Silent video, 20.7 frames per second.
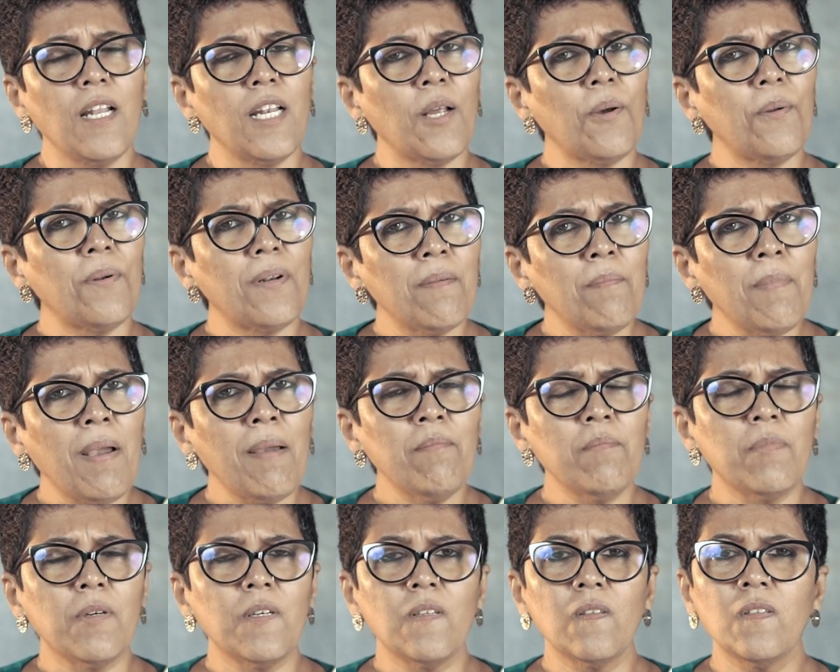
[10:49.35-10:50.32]
Now
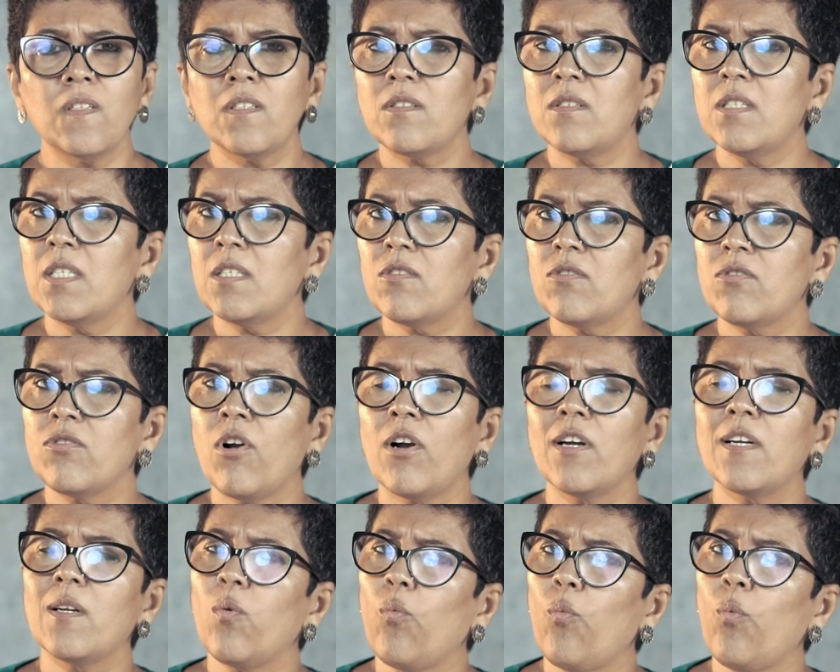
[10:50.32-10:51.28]
remember, this does
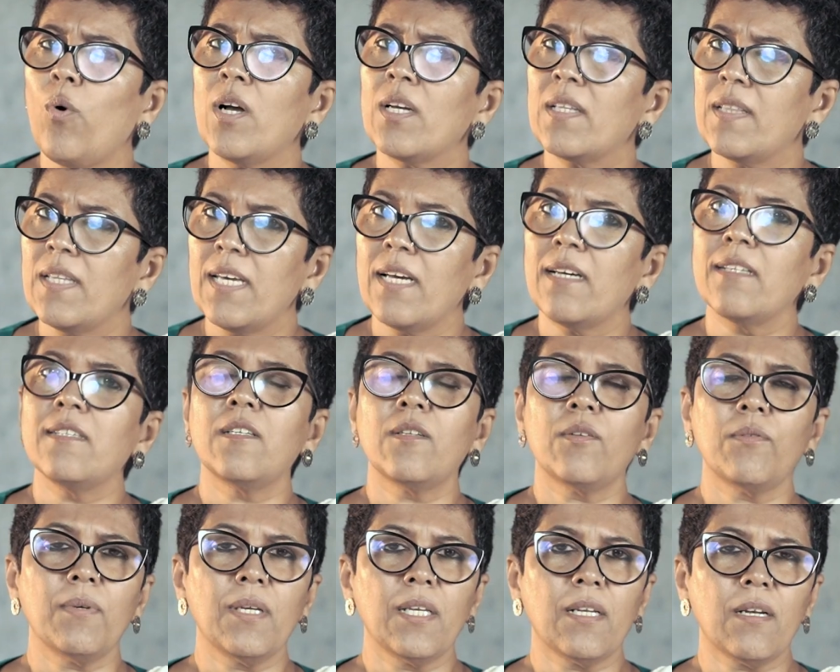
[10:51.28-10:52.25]
not work the
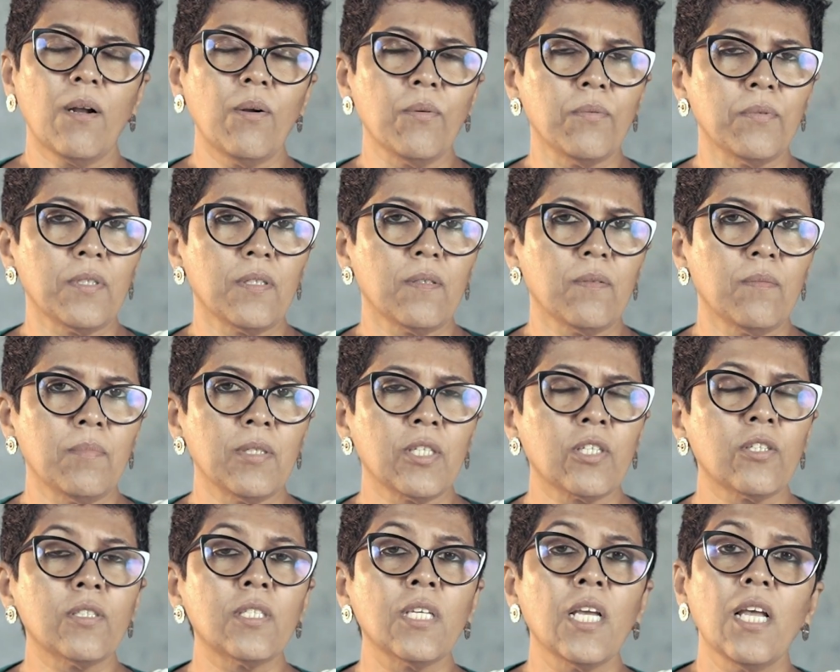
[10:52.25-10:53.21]
other way around
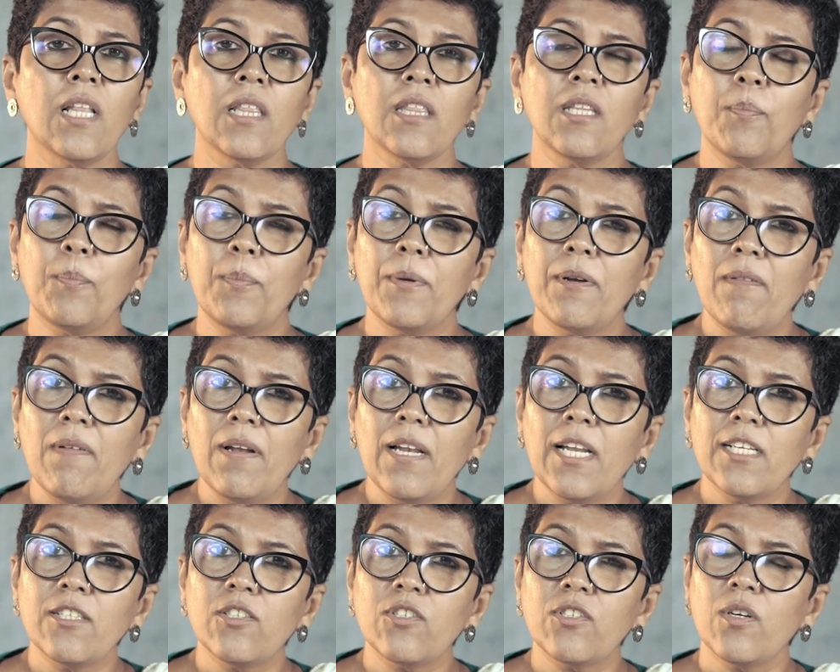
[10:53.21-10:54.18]
because the
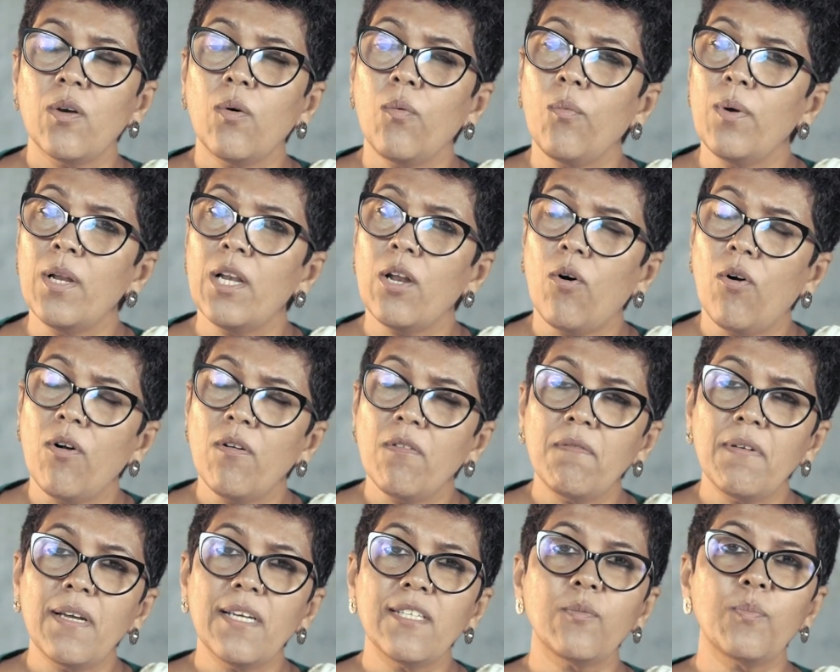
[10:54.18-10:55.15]
privileged will
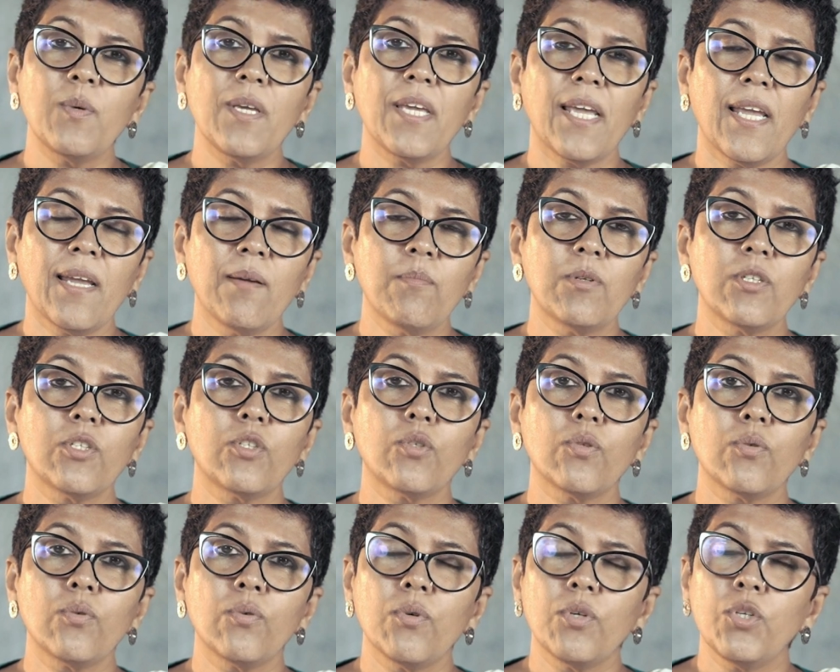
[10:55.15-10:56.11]
always be able
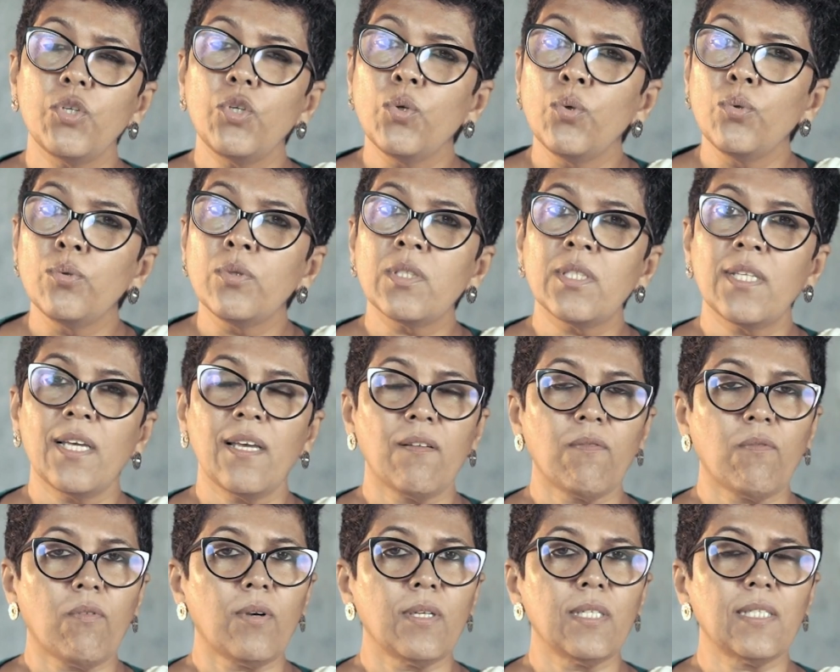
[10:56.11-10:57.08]
to use their
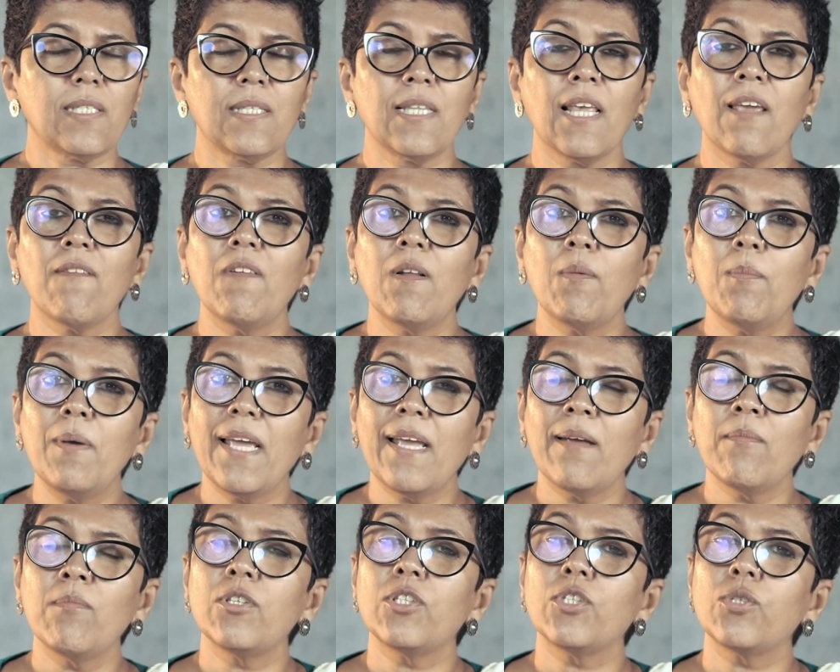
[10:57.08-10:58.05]
voice. They will be
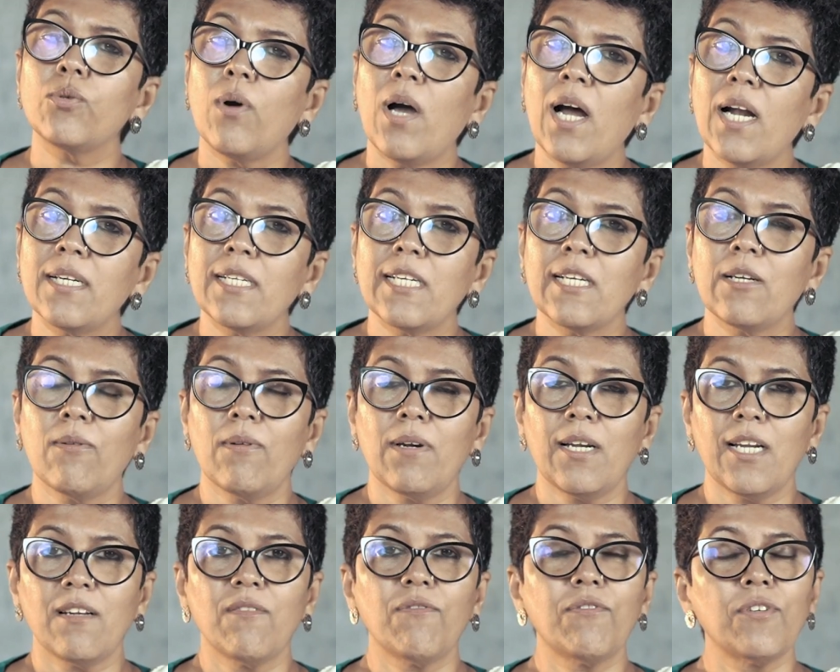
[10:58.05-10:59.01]
able to
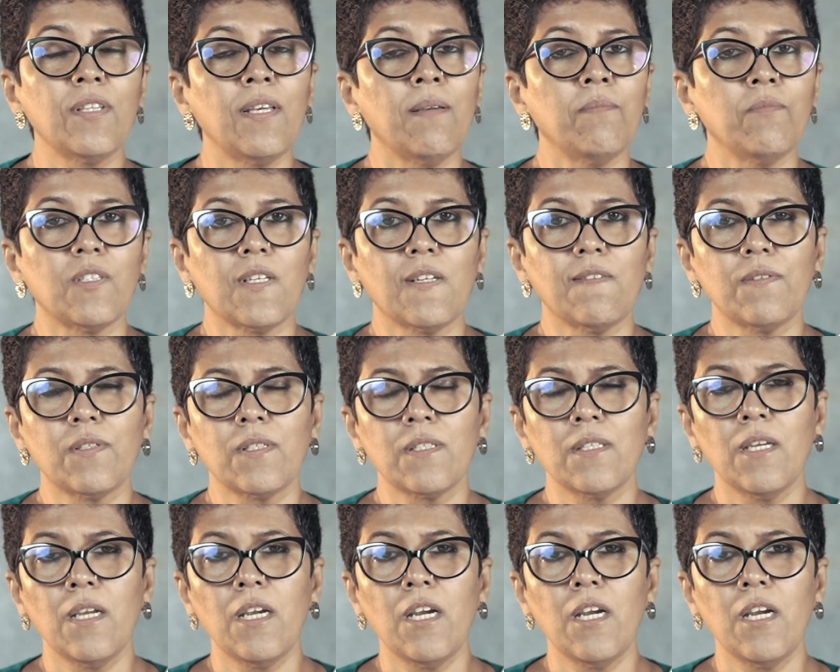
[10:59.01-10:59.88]
articulate for themselves.